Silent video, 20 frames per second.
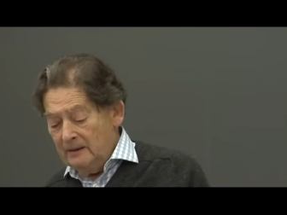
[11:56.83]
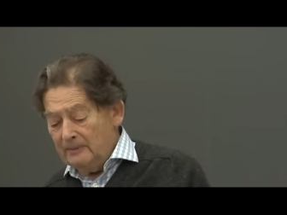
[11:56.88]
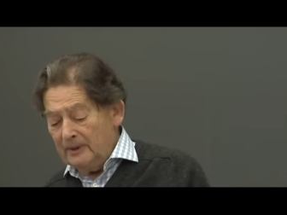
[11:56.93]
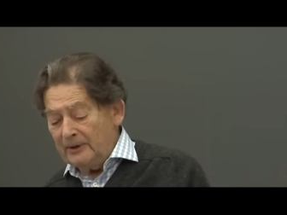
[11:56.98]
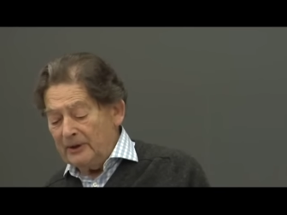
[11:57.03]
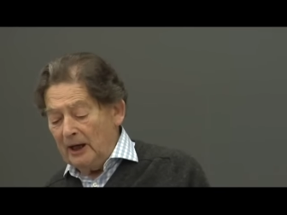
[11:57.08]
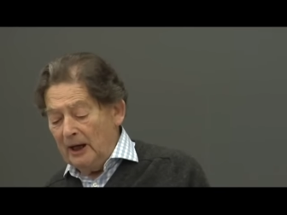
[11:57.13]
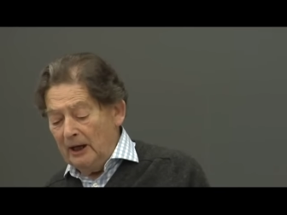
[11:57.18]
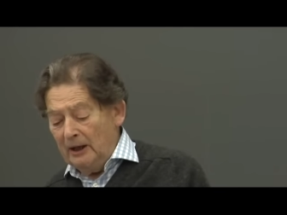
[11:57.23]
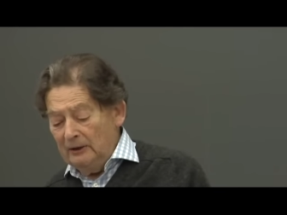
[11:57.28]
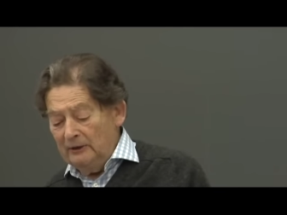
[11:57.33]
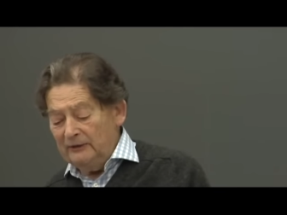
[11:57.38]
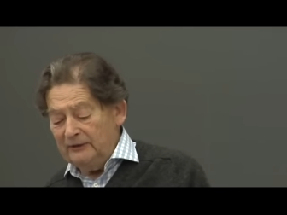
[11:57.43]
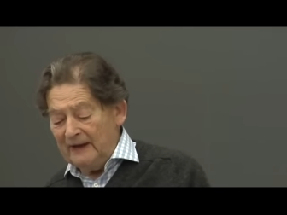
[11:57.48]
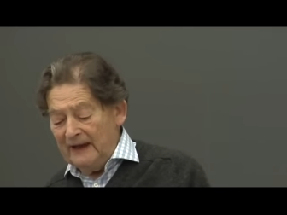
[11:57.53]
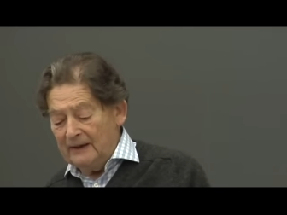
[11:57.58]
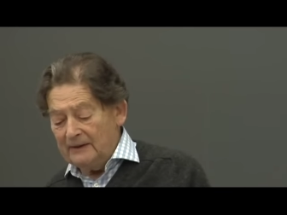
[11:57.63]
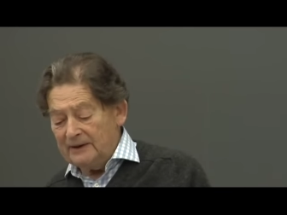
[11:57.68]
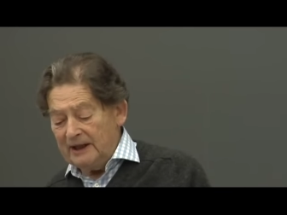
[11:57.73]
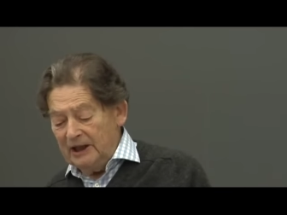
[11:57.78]
but the whole
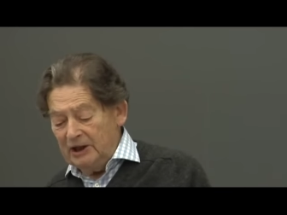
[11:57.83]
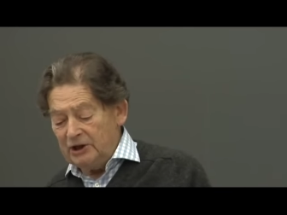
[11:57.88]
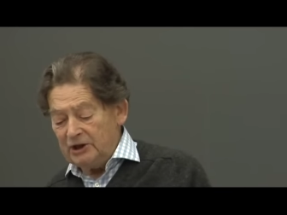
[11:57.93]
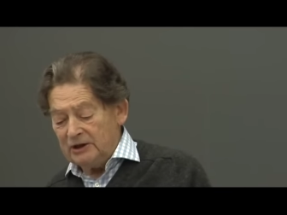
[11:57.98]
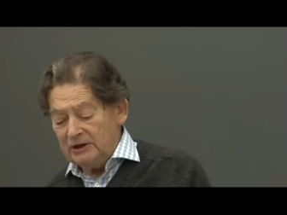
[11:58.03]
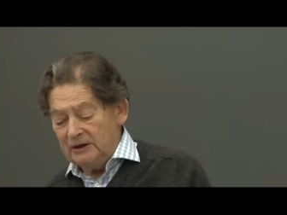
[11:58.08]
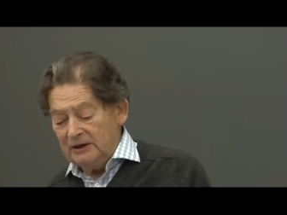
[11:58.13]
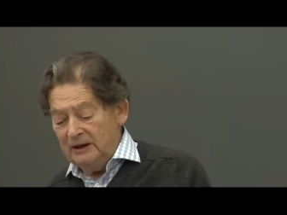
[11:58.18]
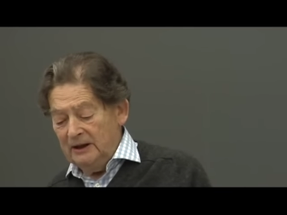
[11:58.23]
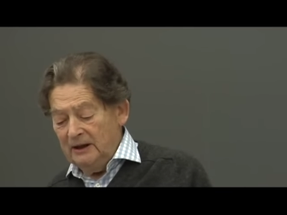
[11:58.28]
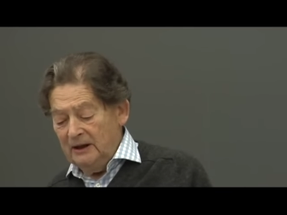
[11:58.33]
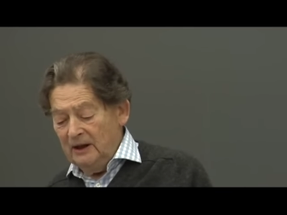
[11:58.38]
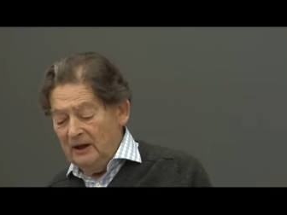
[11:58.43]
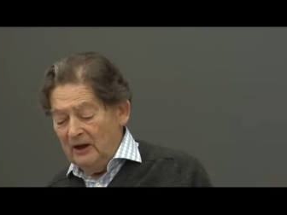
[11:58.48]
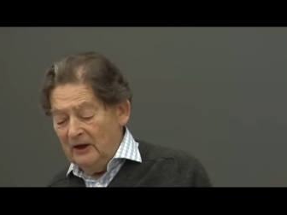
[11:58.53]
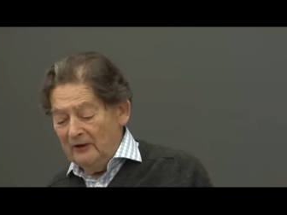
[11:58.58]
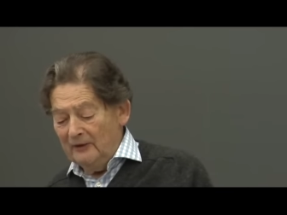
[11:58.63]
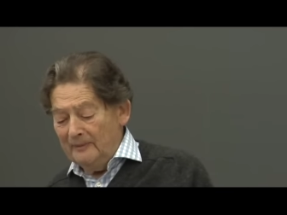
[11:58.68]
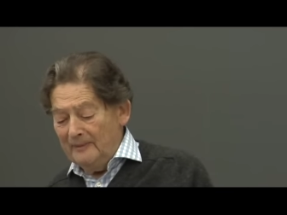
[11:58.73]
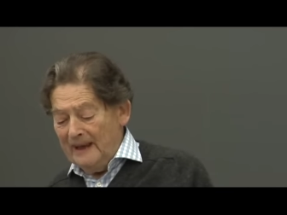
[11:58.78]
foundation
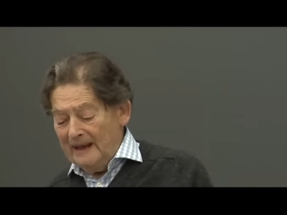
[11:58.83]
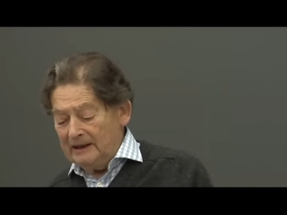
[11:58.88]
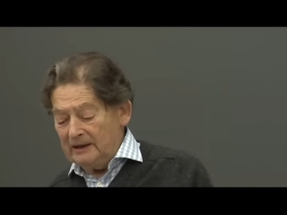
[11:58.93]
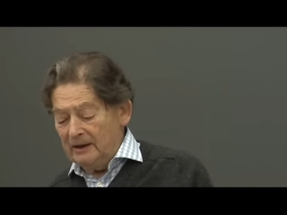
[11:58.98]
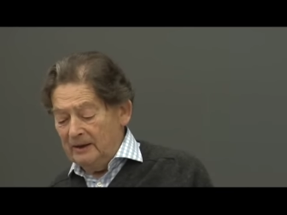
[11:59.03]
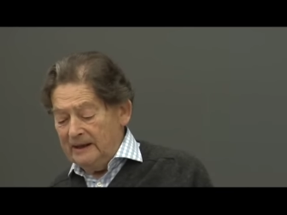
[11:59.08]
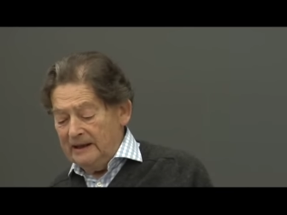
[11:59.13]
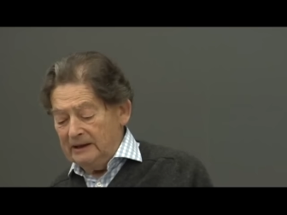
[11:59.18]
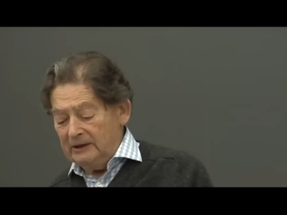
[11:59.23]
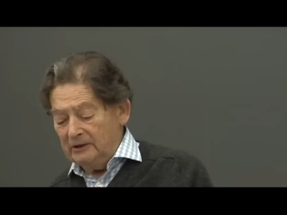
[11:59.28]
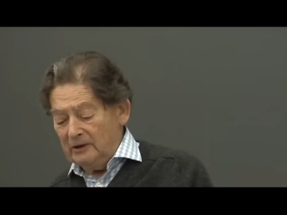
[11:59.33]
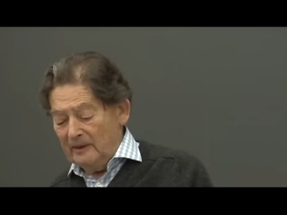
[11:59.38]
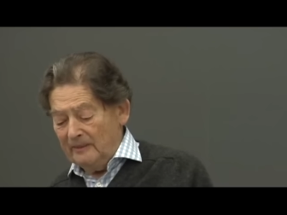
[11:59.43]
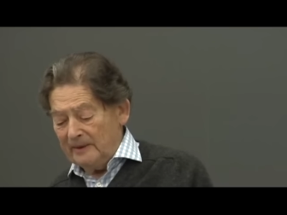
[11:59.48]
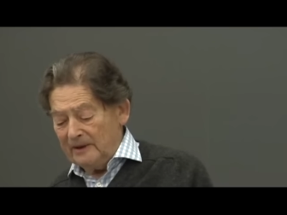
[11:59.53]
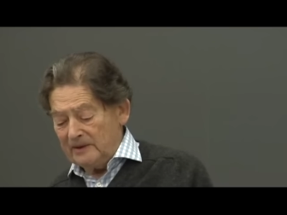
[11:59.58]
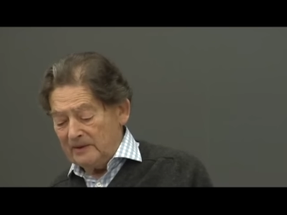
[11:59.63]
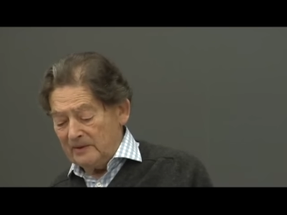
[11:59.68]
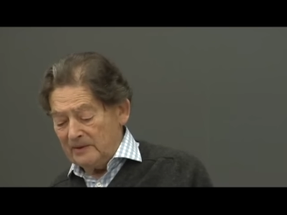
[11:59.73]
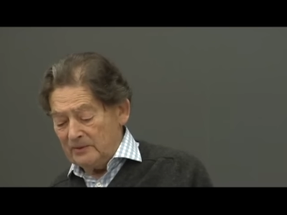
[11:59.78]
of
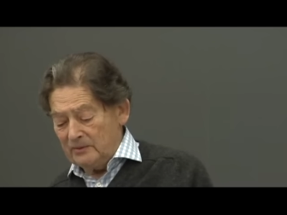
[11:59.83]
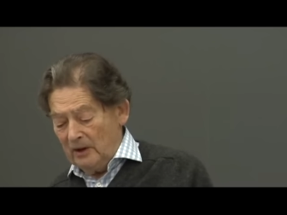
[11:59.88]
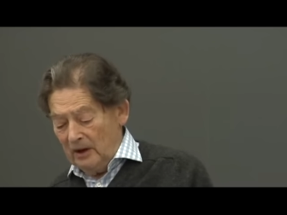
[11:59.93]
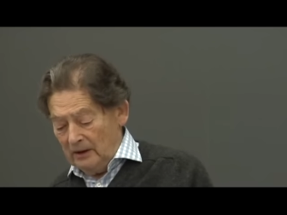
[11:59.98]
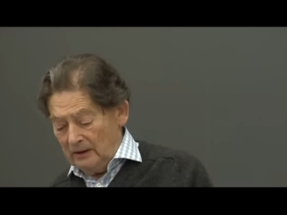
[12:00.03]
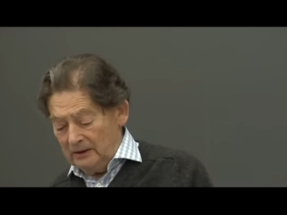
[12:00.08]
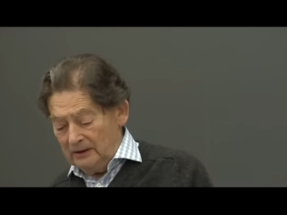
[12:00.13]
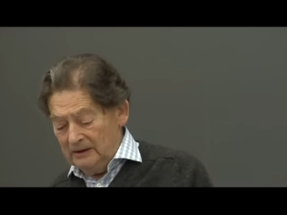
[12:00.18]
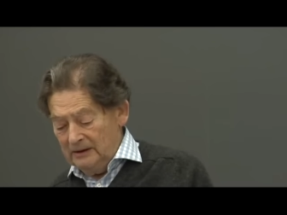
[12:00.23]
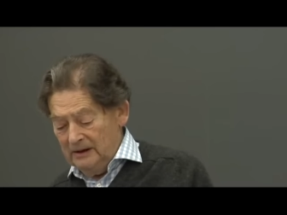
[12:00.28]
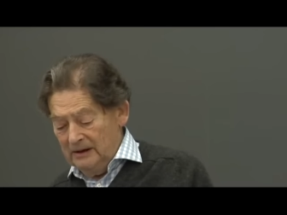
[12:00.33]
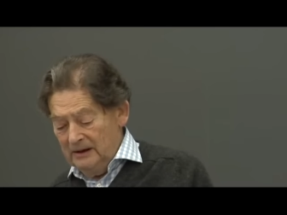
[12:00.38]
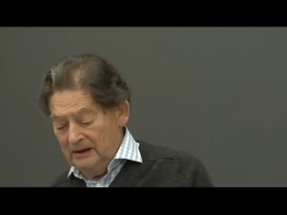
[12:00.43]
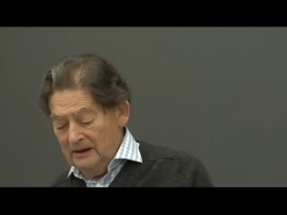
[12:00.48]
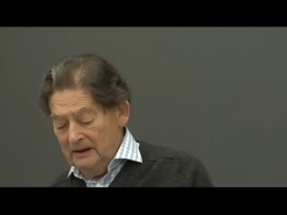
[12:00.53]
macroeconomics was wrong